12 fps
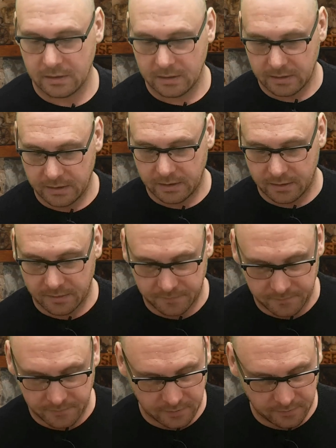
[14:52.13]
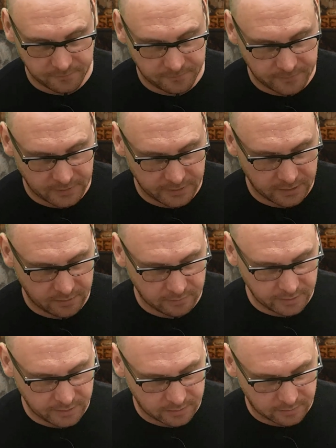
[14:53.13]
I have fucking
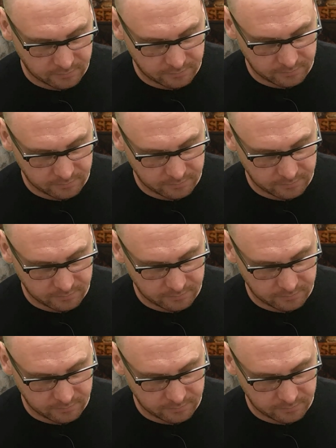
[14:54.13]
leaking.